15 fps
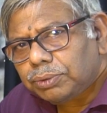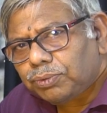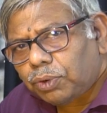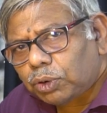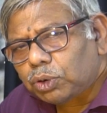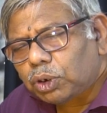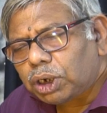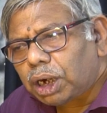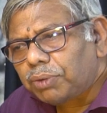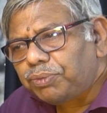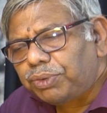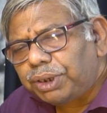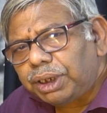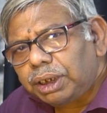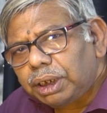
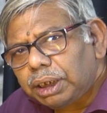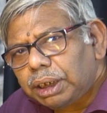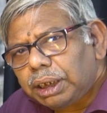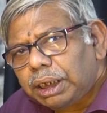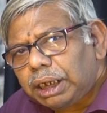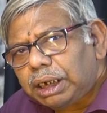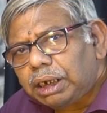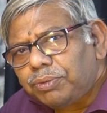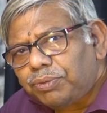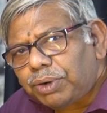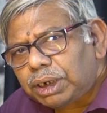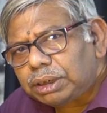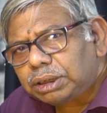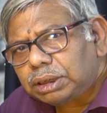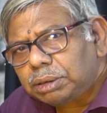photography in a
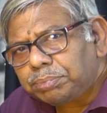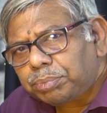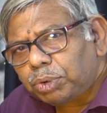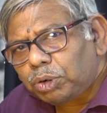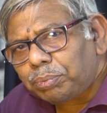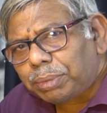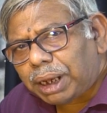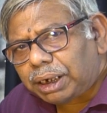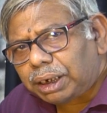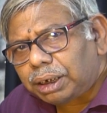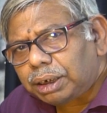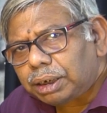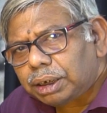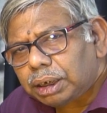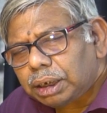very simple
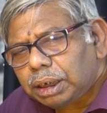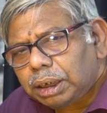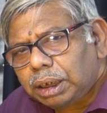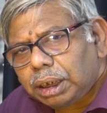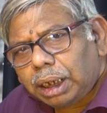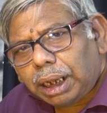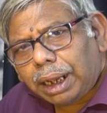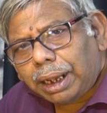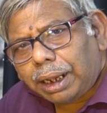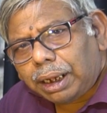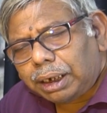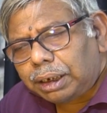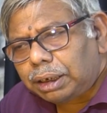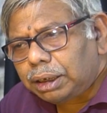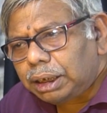manner
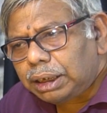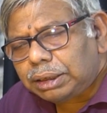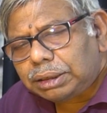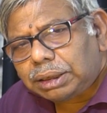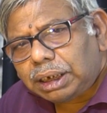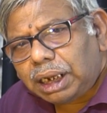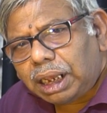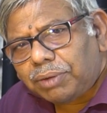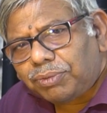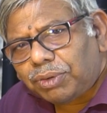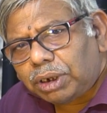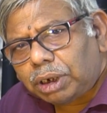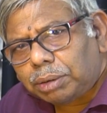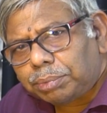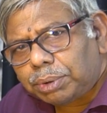and easily
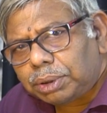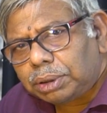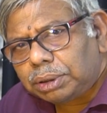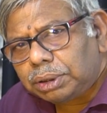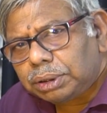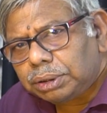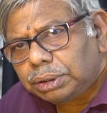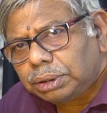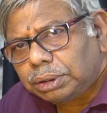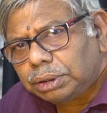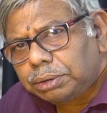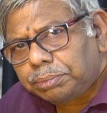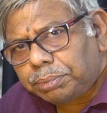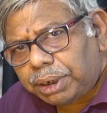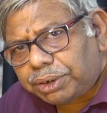available
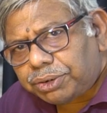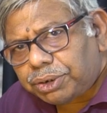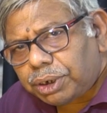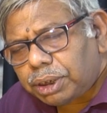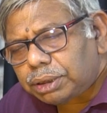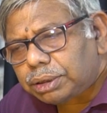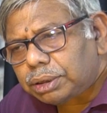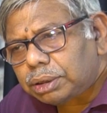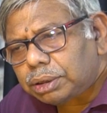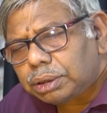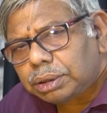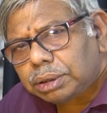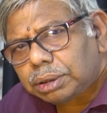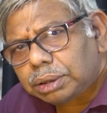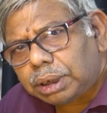
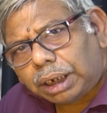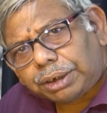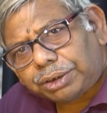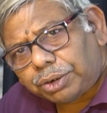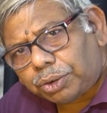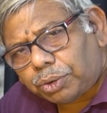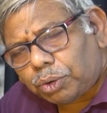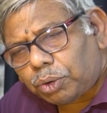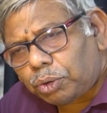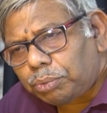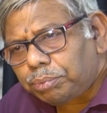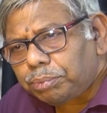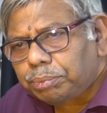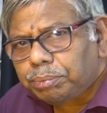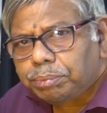materials at your
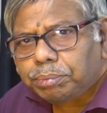home,